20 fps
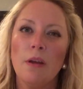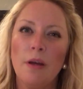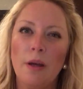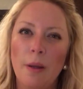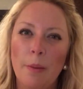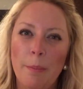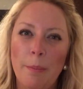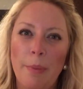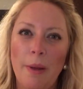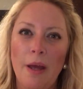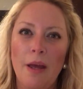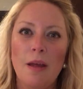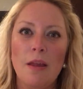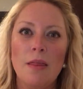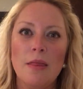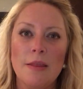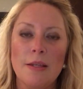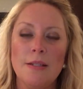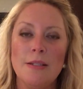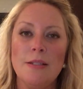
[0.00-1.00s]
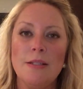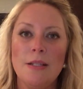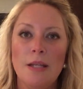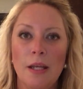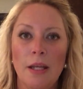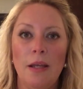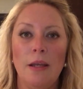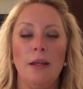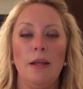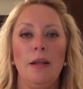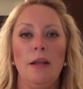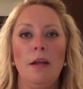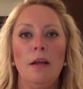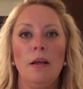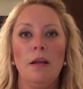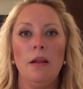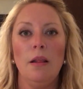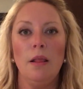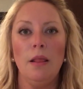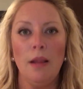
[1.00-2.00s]
about the 10
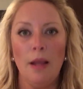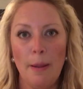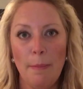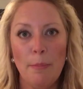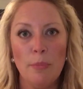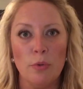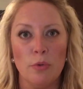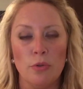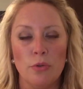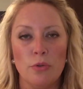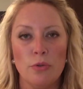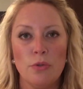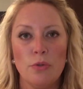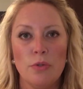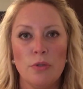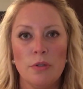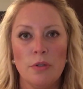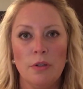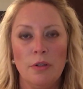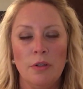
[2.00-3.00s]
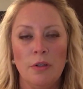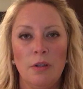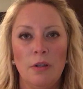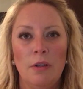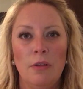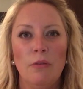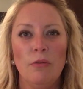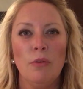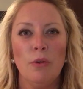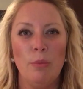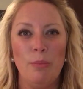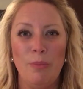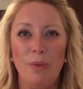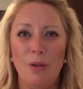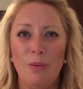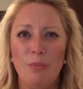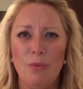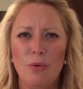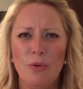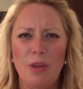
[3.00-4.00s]
lepers.
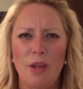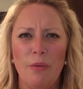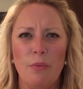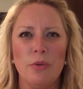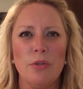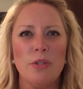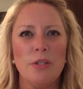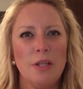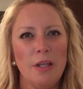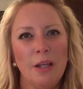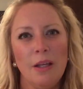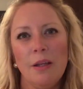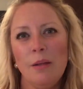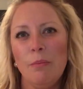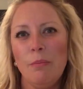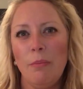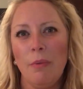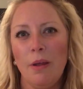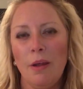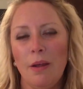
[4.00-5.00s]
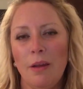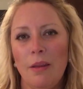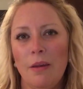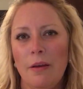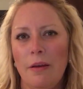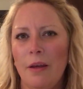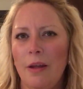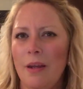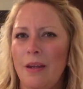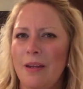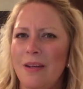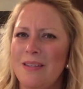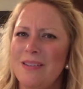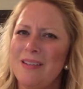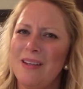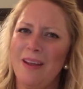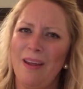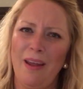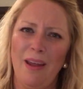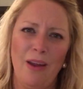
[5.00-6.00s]
Remember, they were 10 men that had a
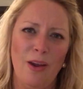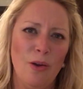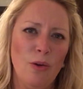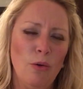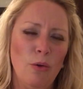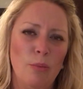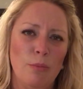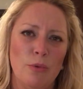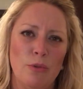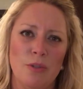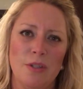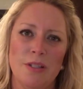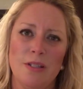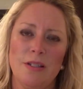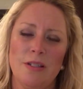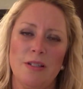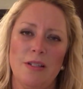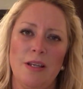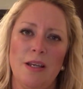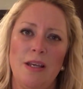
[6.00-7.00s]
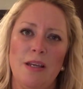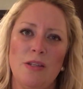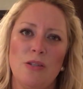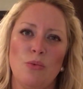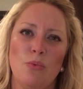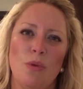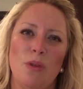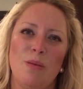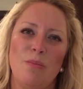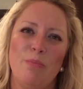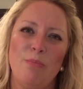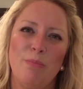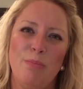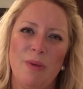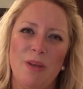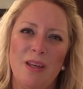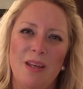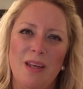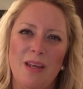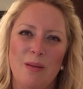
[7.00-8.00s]
terrible disease with
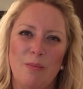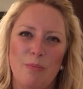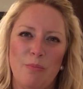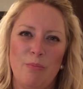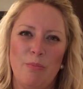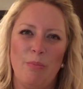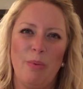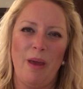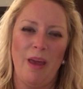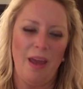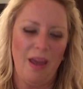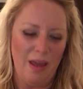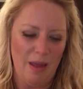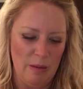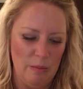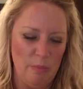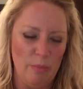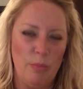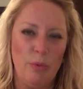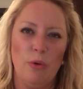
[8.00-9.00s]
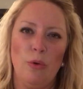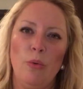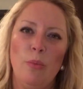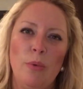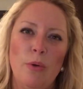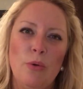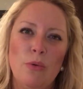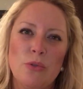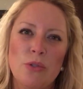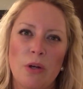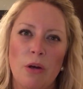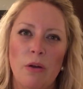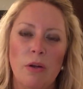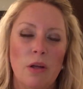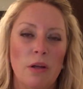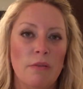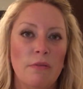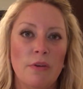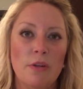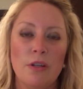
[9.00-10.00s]
big, bad boo boos
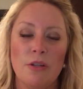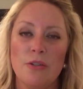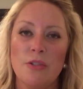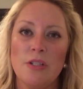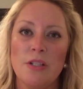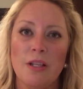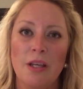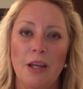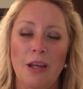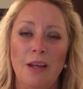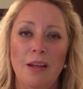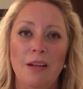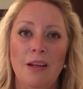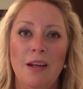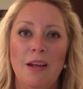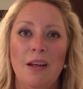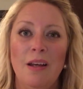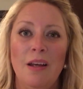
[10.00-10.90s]
all over their skin.